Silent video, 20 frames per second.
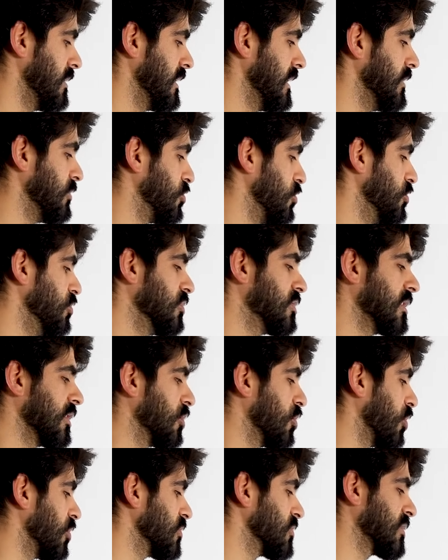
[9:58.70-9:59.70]
introducing
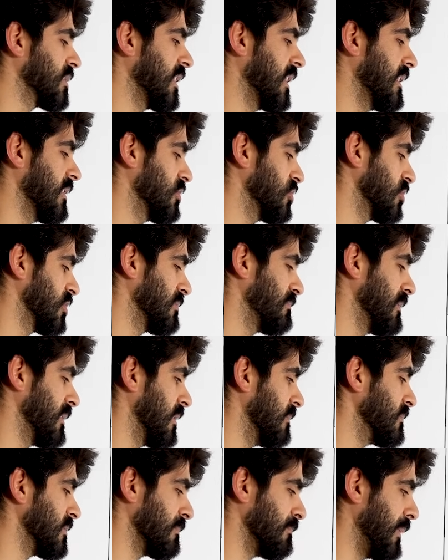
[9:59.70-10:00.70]
cos kx just becomes a